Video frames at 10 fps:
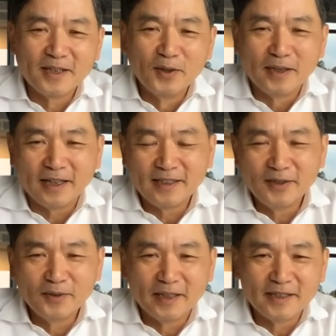good
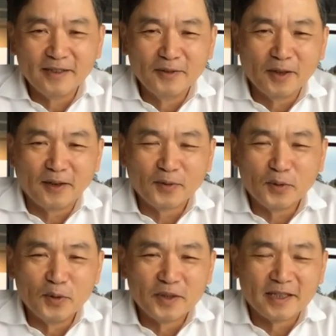until you actually know how to
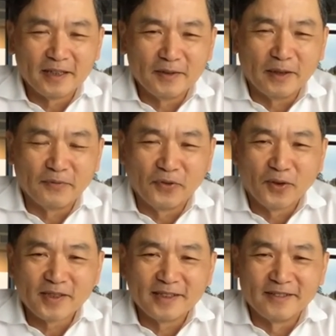use it and you
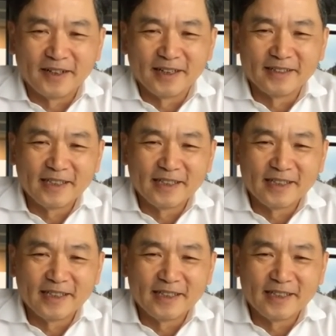enforce it, right?